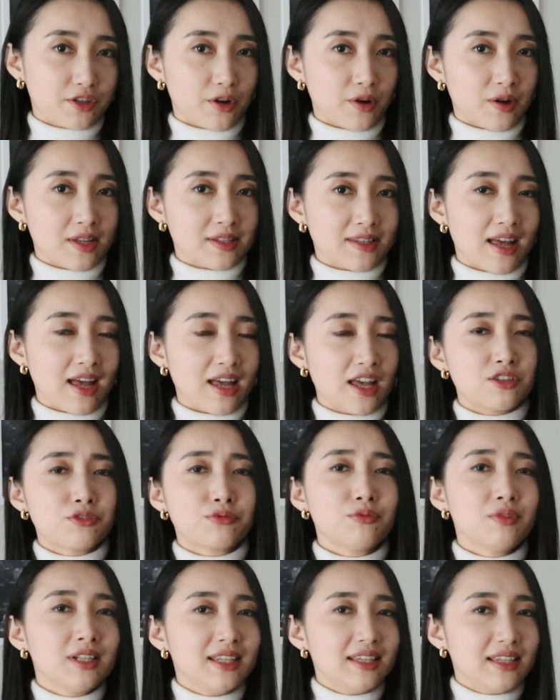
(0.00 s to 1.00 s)
though is that
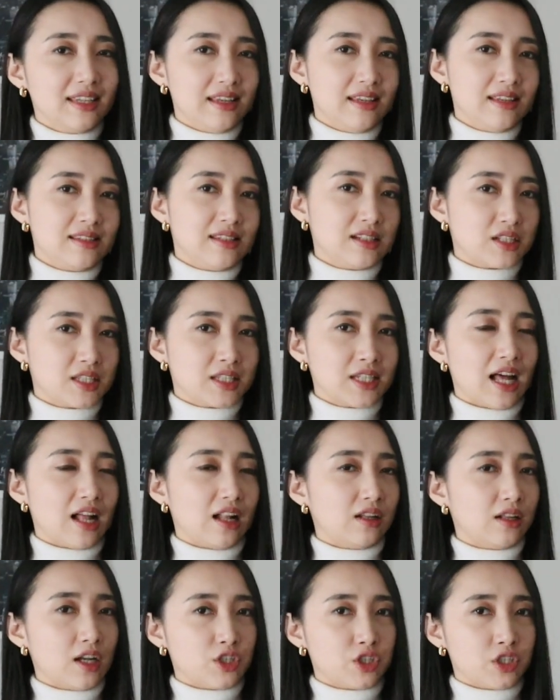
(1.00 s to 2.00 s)
it's really easy to
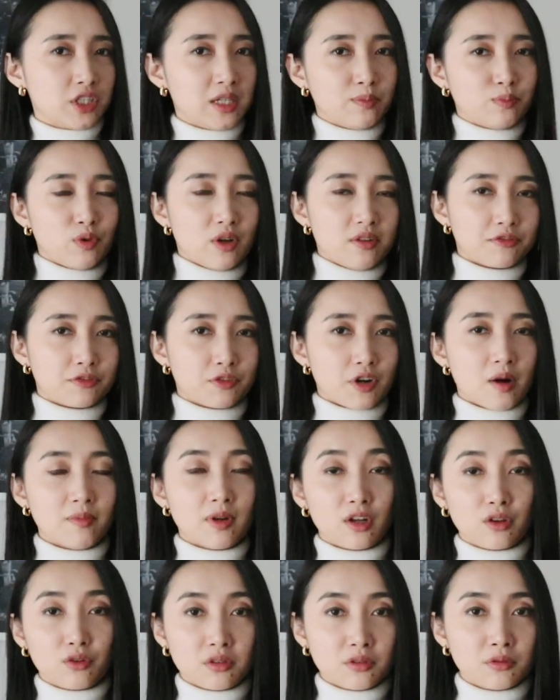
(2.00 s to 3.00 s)
tell a cheap one
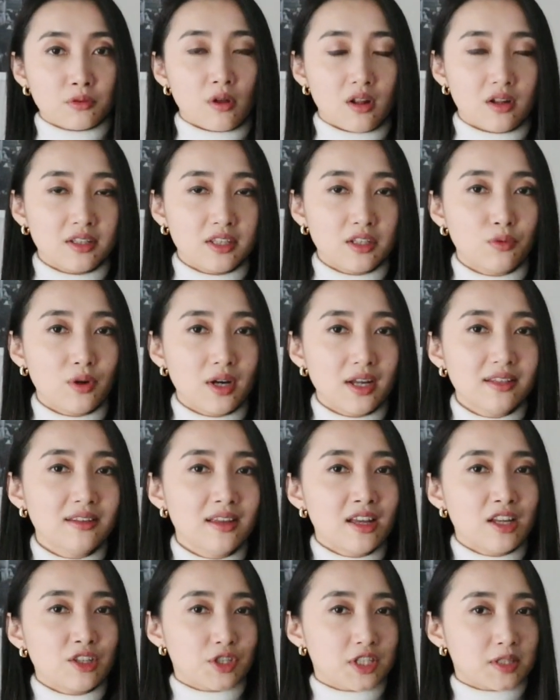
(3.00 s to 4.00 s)
from a good quality
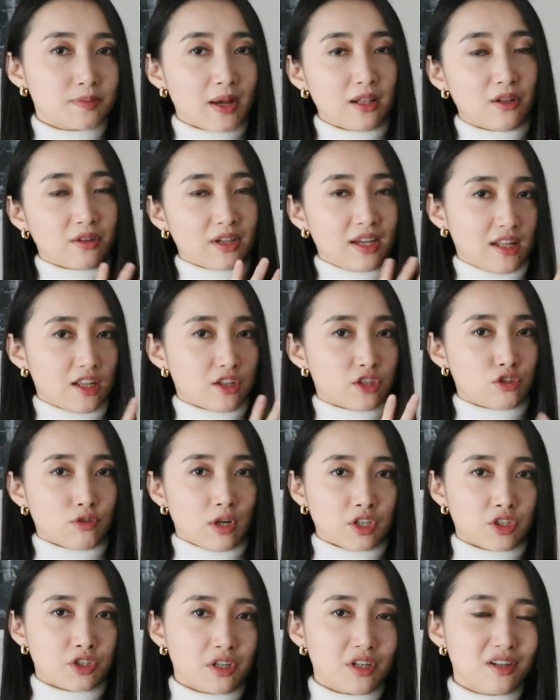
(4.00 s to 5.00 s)
one just by looking at the
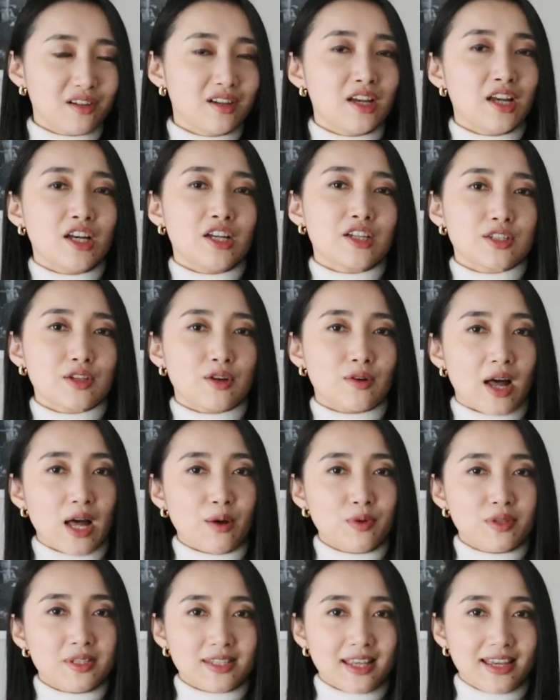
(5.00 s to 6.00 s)
structure. So
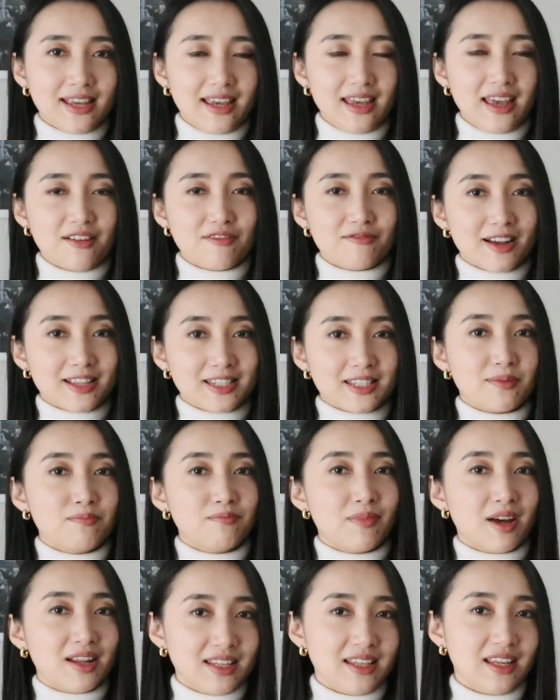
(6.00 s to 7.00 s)
I would say invest
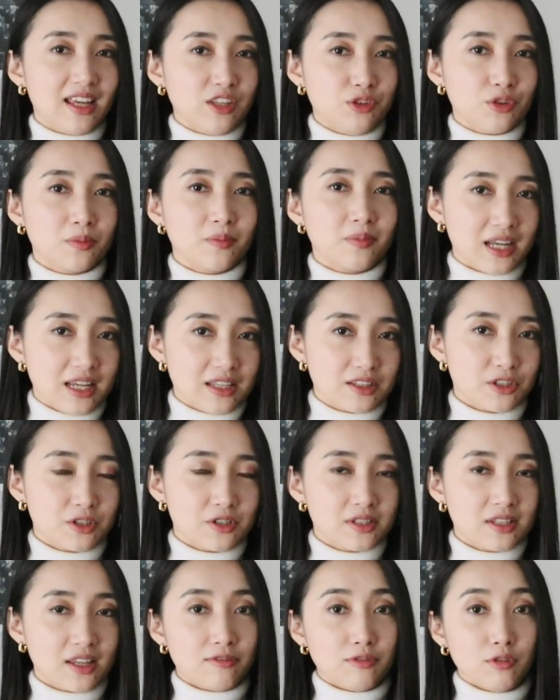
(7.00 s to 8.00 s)
some money in your
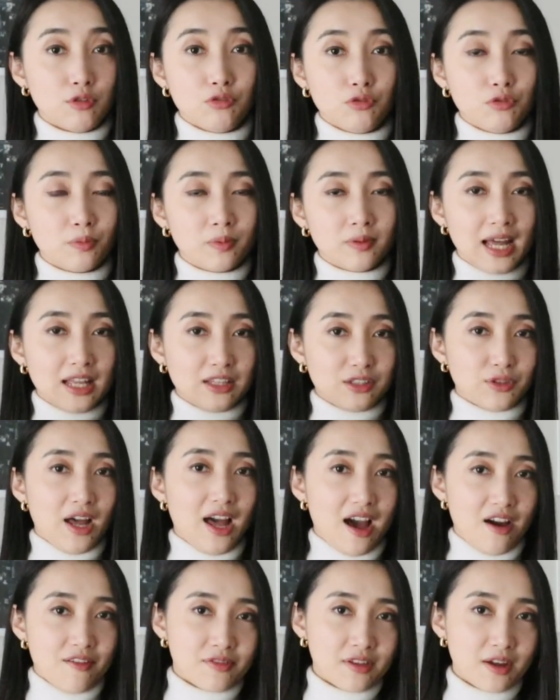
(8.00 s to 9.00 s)
blazers if you do plan to
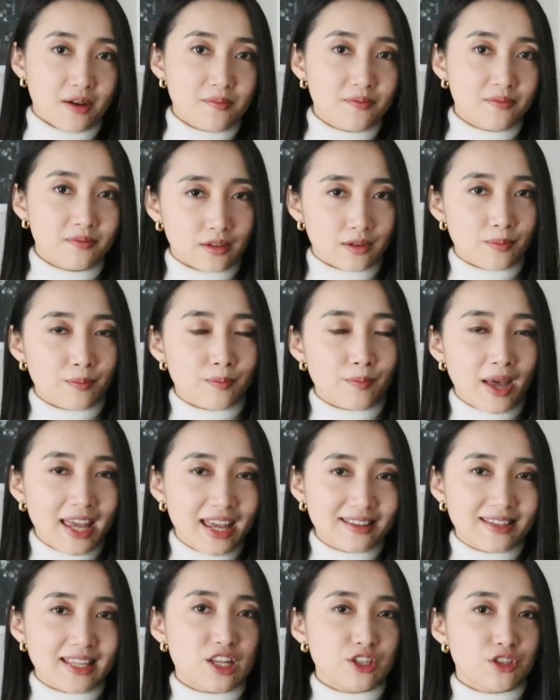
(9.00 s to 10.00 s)
have them.
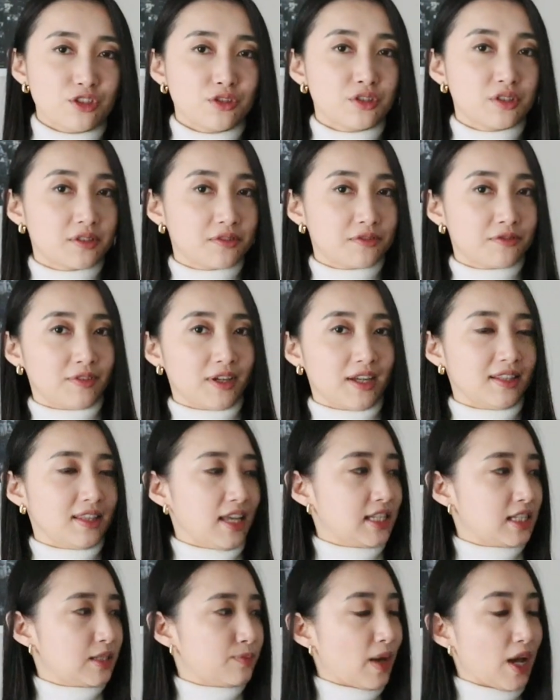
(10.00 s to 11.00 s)
Pay attention to the fit,
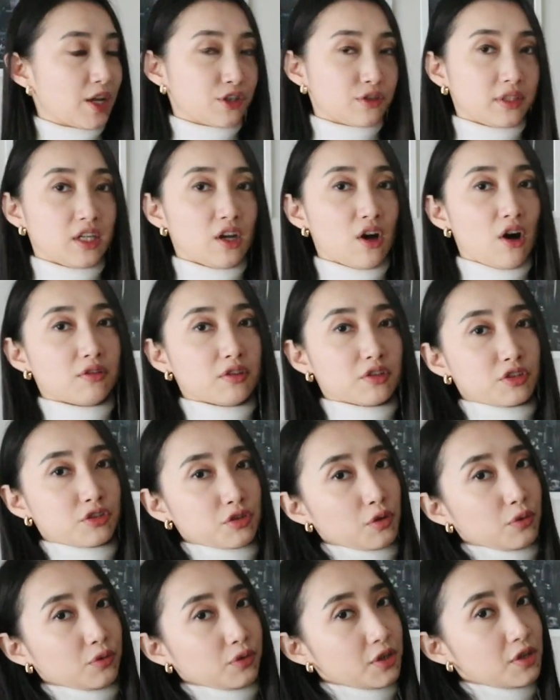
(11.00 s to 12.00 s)
especially on the
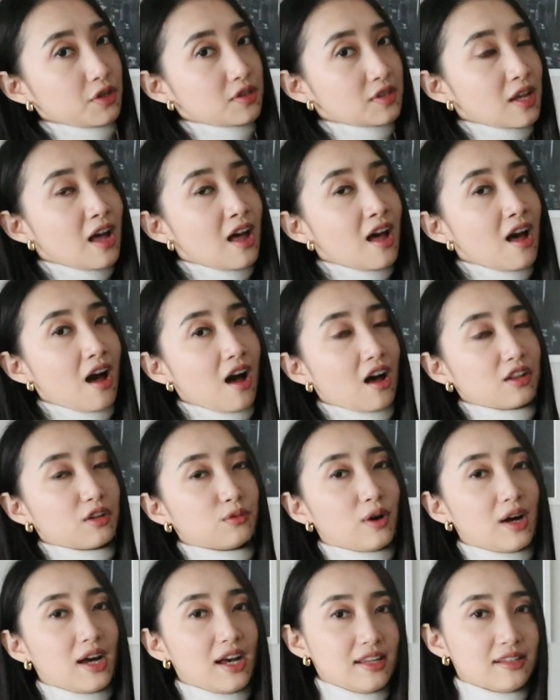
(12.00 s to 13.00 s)
shoulders,
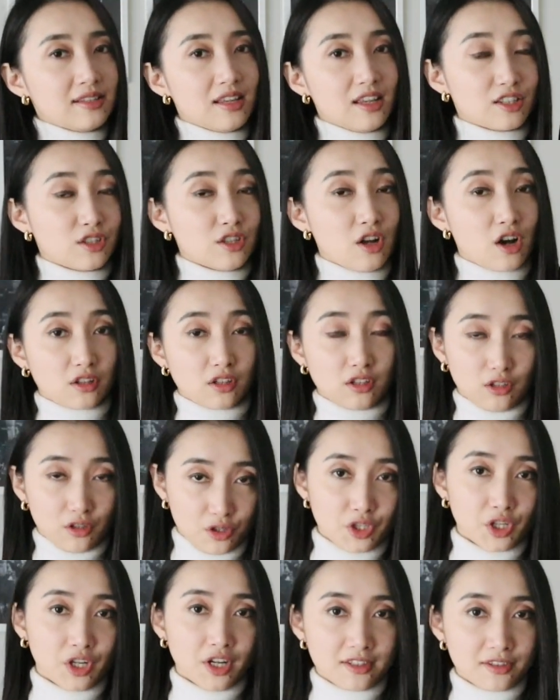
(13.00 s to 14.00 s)
otherwise it's not going to
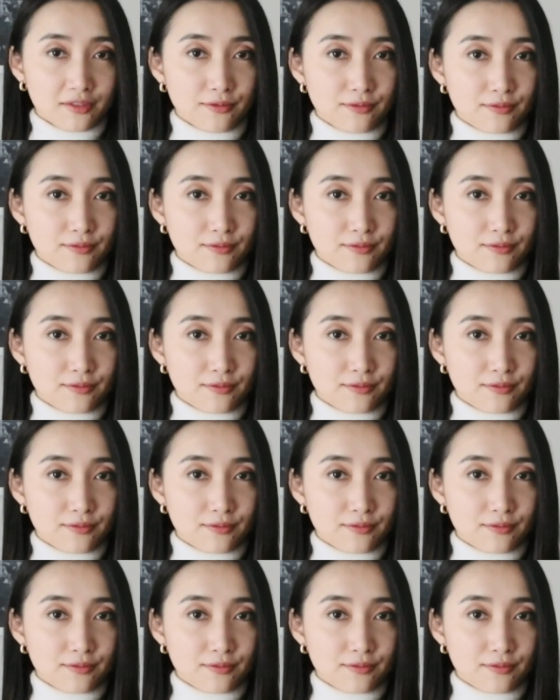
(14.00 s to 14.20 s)
look good.